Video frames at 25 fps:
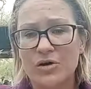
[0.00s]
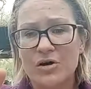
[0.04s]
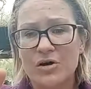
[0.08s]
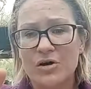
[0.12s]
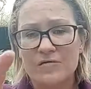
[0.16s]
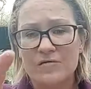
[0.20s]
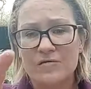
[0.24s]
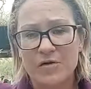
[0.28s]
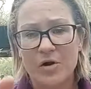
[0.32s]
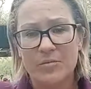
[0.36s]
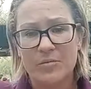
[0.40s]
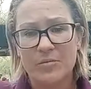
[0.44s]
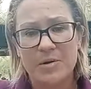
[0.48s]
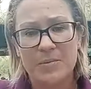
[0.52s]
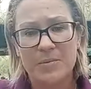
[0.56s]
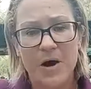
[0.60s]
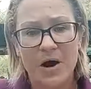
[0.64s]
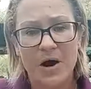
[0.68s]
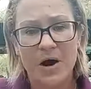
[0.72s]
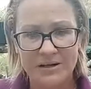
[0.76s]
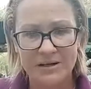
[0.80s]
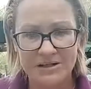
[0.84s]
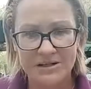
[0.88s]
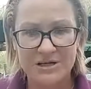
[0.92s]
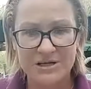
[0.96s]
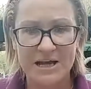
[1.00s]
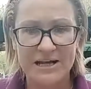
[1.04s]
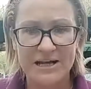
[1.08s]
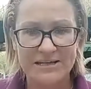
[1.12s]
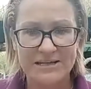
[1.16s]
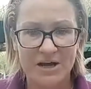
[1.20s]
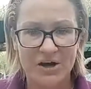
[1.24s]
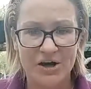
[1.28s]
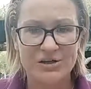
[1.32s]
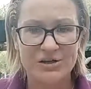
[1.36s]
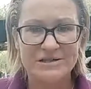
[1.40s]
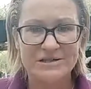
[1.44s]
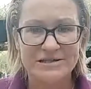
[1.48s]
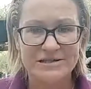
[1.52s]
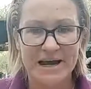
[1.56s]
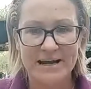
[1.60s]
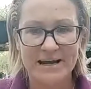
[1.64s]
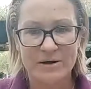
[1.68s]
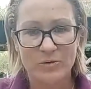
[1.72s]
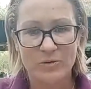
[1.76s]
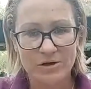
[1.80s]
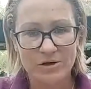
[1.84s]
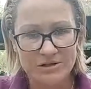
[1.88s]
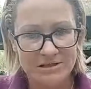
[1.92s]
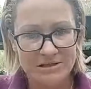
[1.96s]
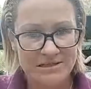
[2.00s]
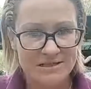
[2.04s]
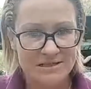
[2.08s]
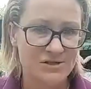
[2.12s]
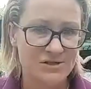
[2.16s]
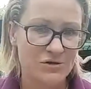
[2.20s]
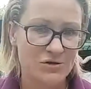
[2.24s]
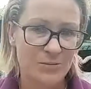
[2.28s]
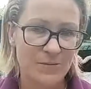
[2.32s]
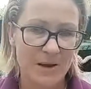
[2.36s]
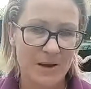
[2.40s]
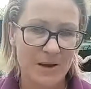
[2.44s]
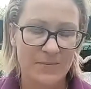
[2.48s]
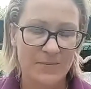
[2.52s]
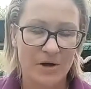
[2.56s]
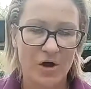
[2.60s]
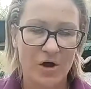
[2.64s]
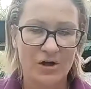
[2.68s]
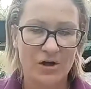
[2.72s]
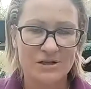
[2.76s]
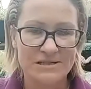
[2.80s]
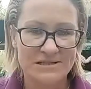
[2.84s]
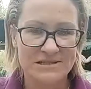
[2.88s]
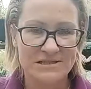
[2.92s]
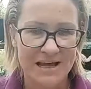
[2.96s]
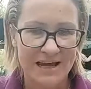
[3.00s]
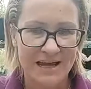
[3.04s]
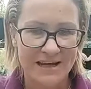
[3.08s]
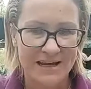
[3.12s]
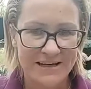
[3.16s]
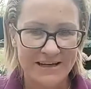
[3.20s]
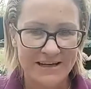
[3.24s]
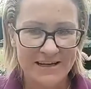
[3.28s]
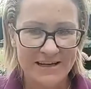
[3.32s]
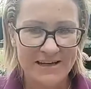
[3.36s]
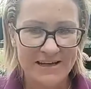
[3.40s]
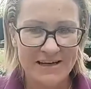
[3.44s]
from the potting shed outside. I wanted to show people outside